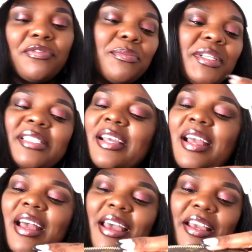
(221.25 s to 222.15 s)
from it
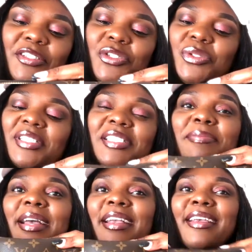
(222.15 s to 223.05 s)
i chose this
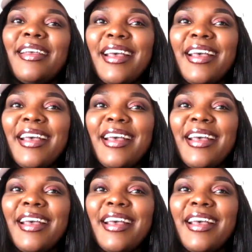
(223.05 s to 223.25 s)
bag